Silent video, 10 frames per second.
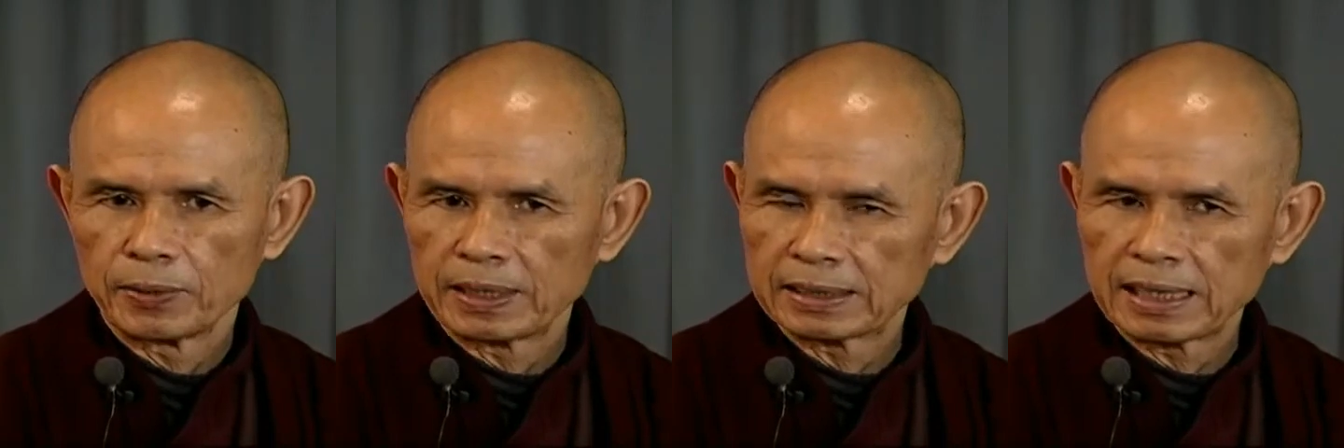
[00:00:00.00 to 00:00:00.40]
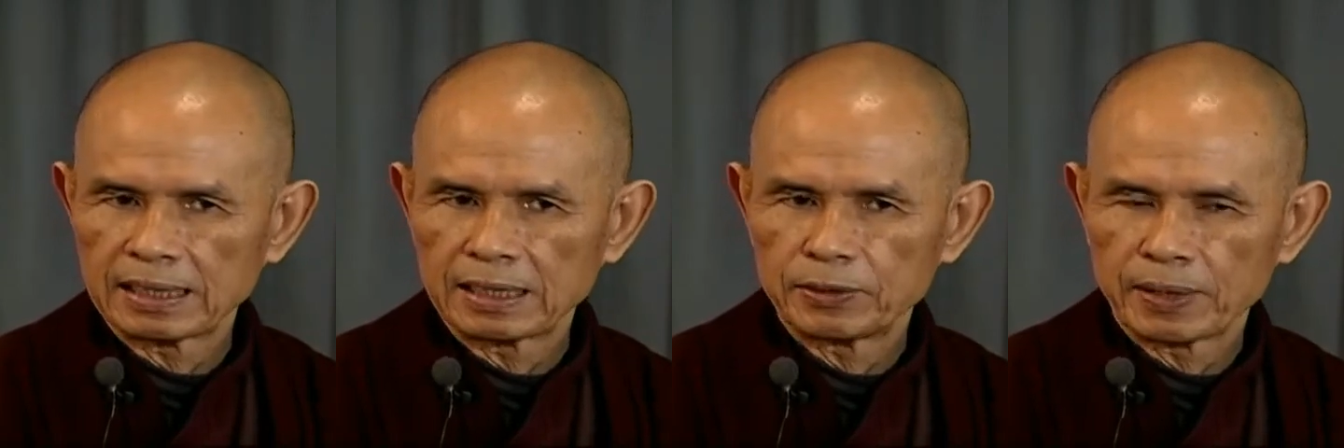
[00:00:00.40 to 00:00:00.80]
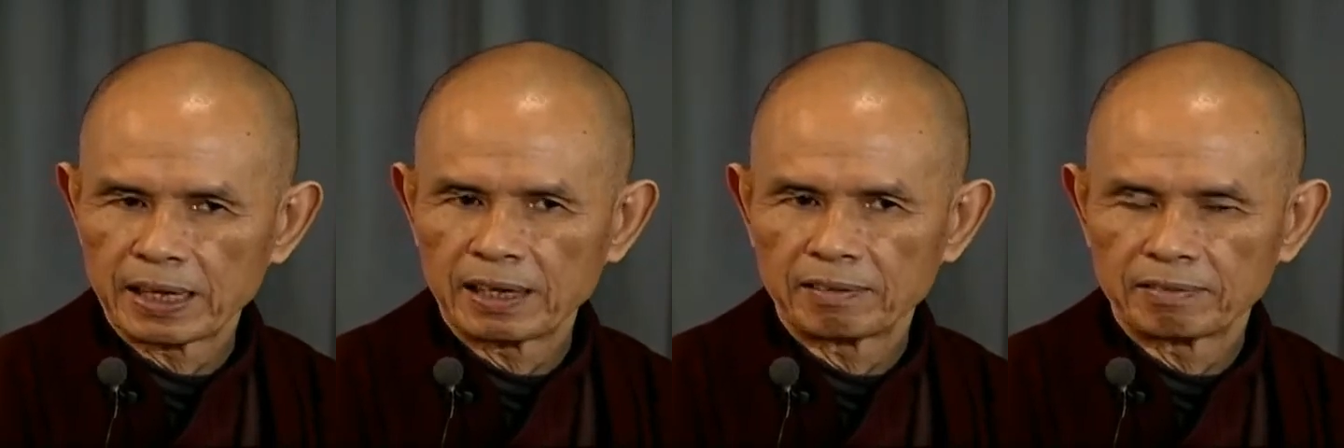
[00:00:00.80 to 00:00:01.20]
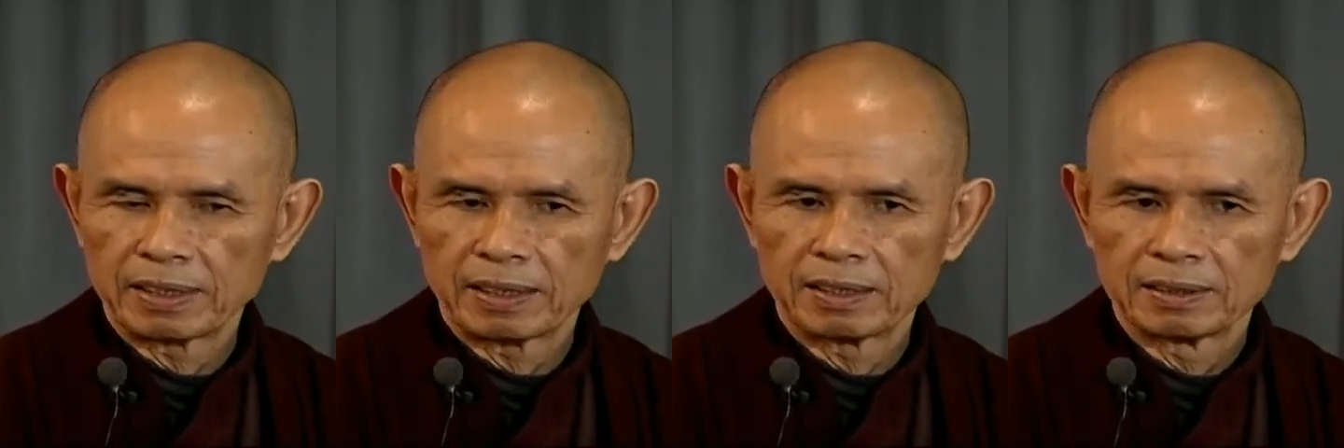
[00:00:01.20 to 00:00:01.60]
You understand that you
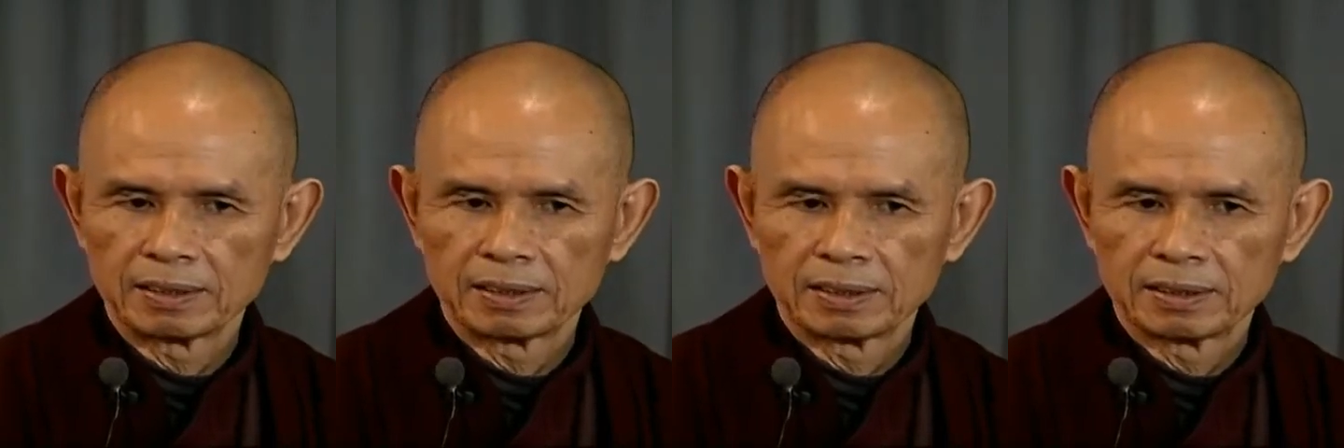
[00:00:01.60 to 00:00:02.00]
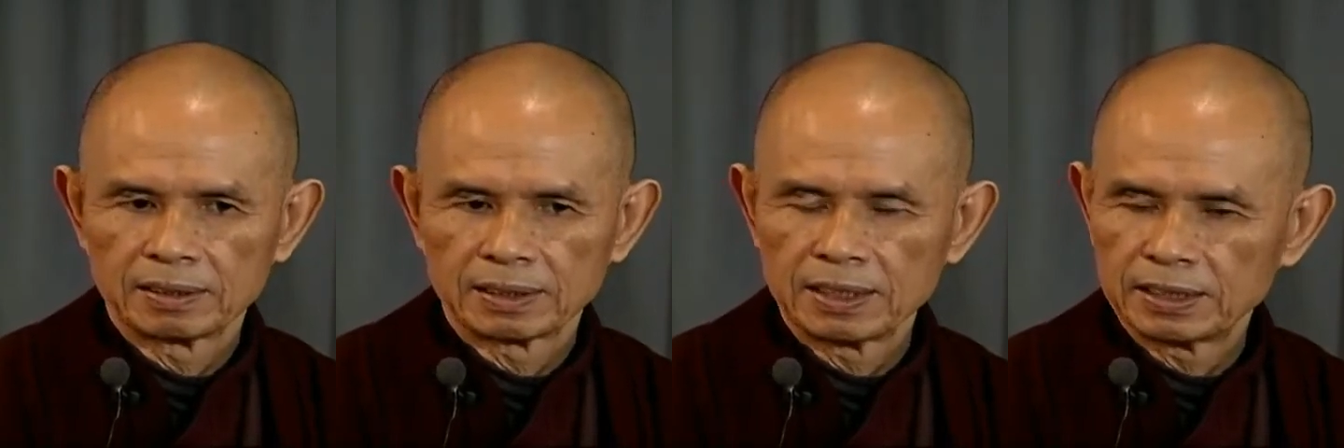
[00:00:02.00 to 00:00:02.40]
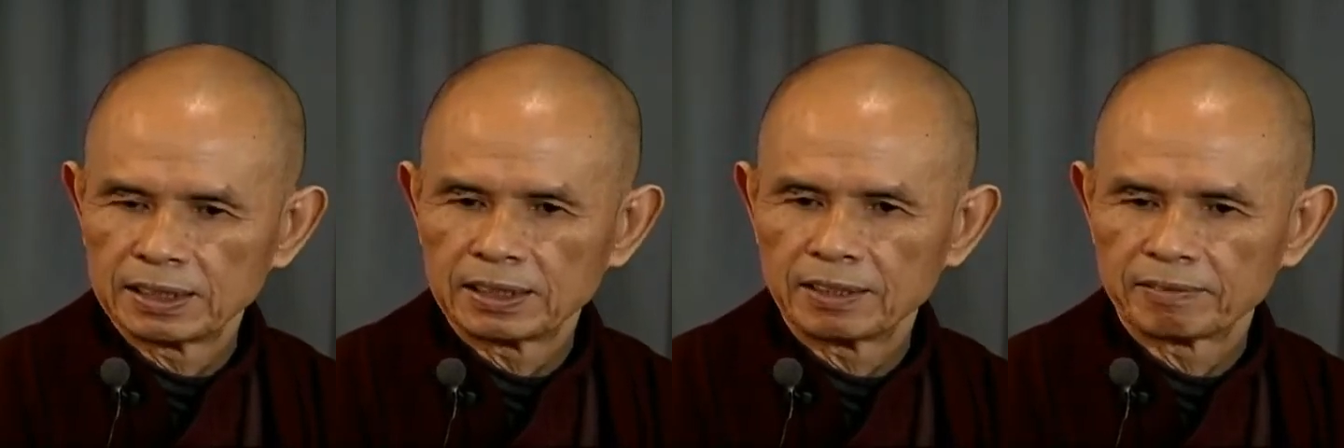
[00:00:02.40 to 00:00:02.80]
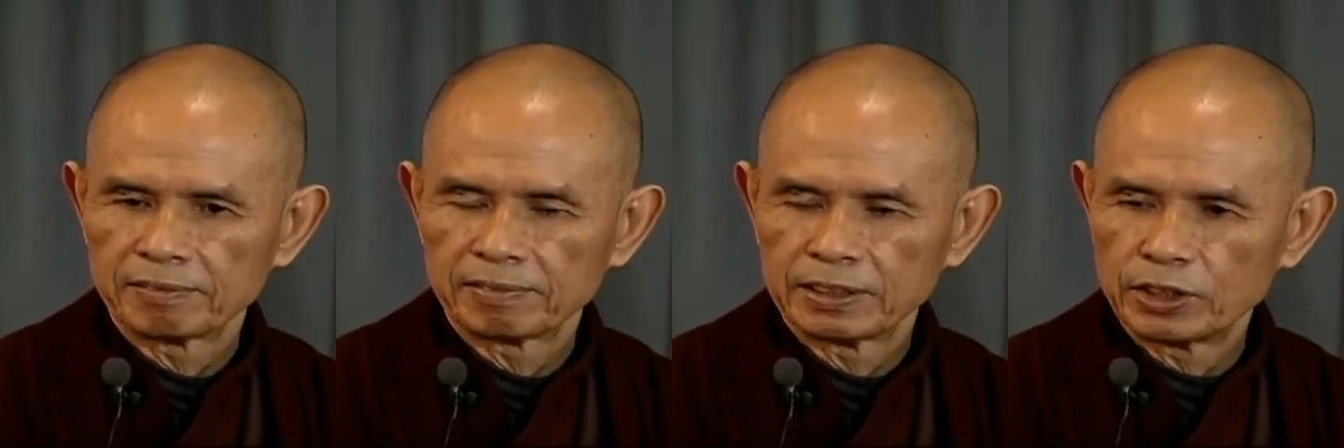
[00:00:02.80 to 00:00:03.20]
have the seed of
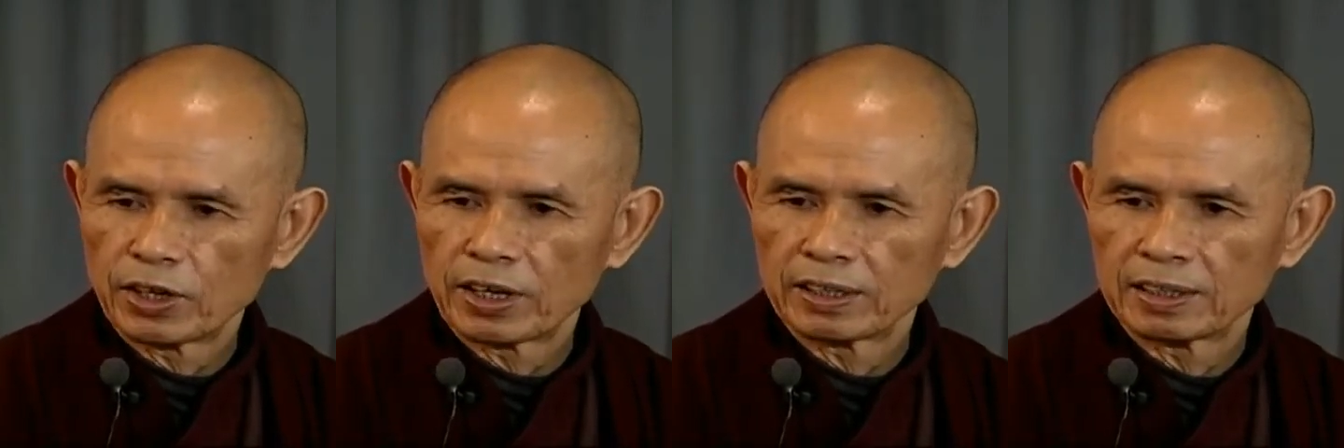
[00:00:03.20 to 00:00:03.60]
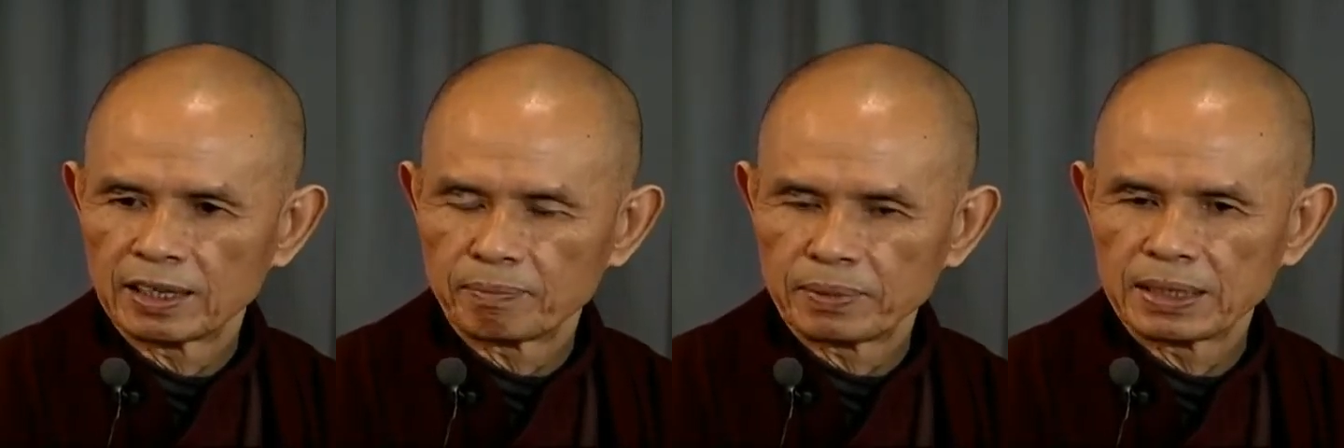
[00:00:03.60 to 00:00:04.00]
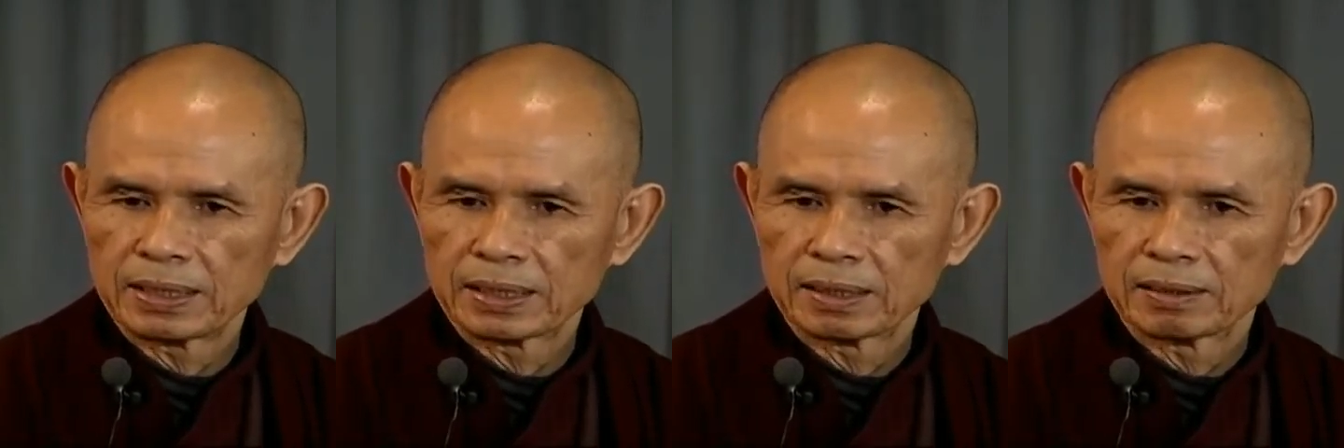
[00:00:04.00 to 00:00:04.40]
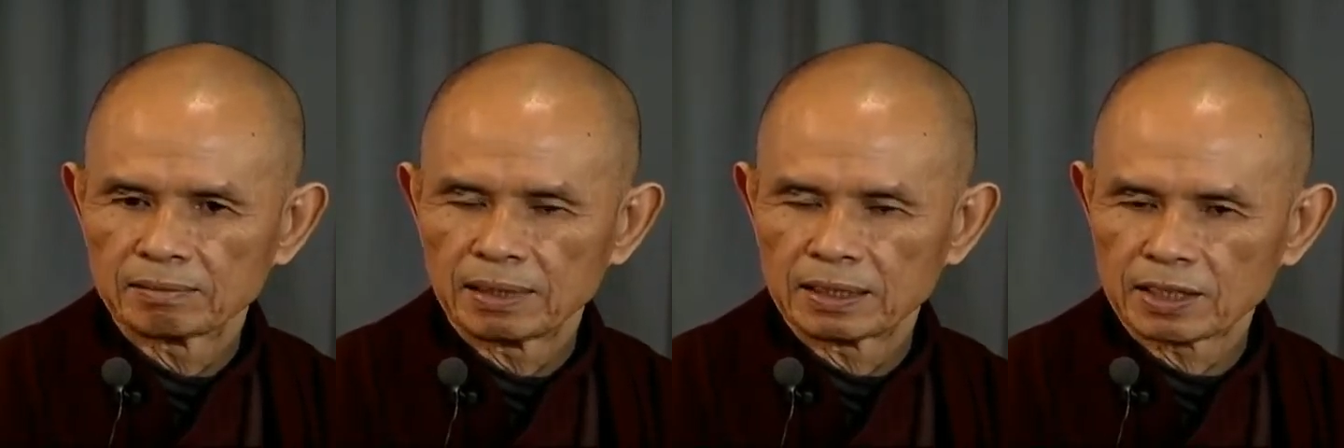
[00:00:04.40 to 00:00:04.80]
joy and peace
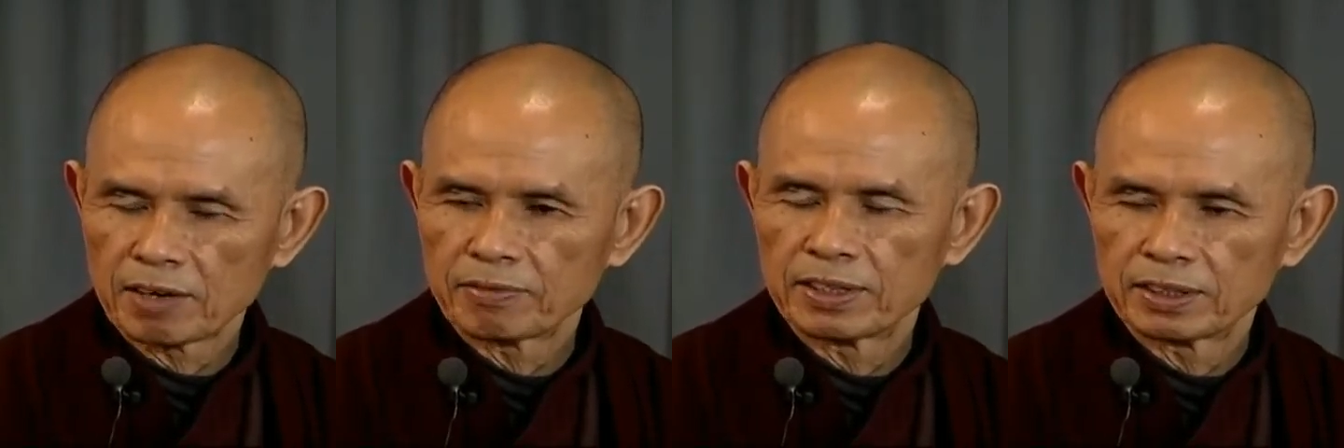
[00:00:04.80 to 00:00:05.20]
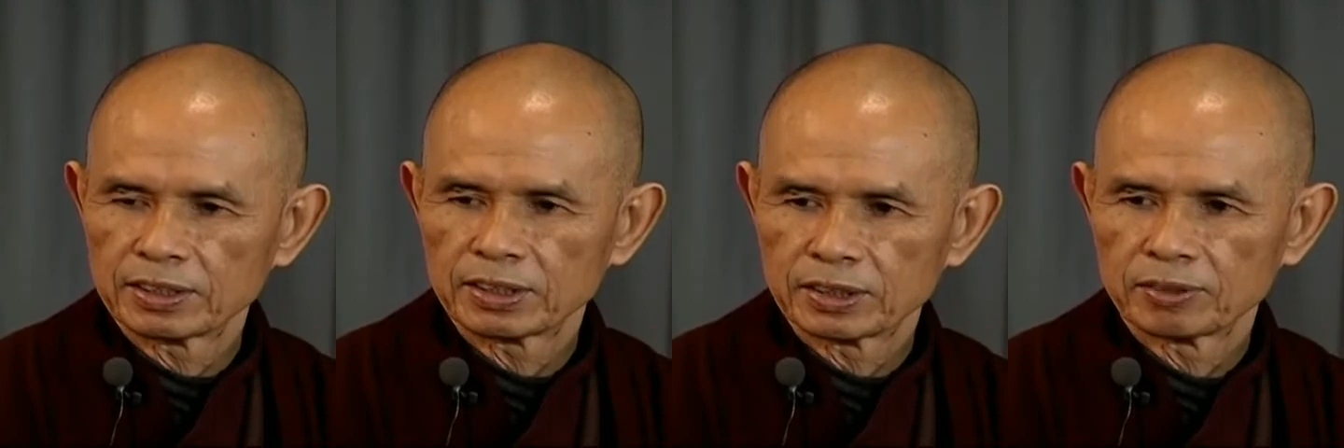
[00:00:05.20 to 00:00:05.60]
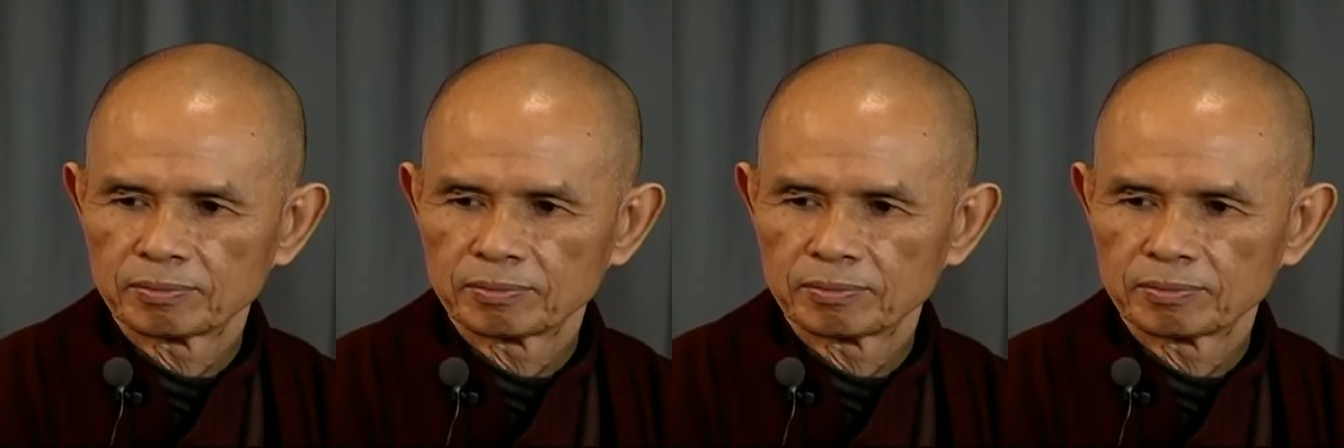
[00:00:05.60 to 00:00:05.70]
and confidence.